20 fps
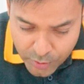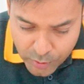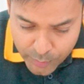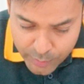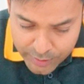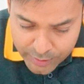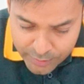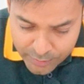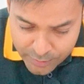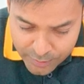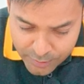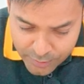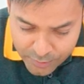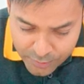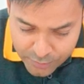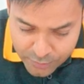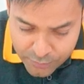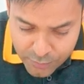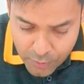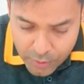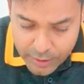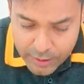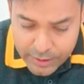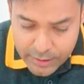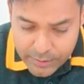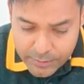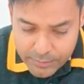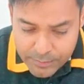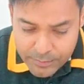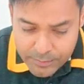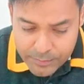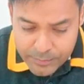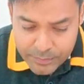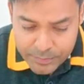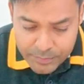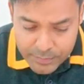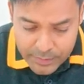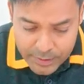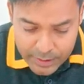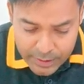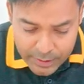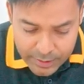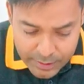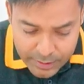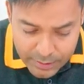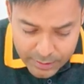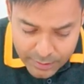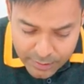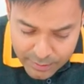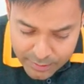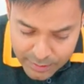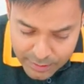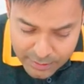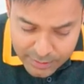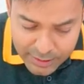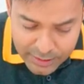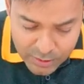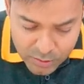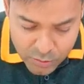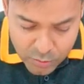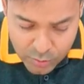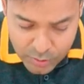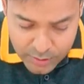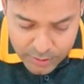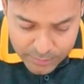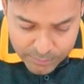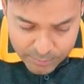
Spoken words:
be 40. Here, nothing sold,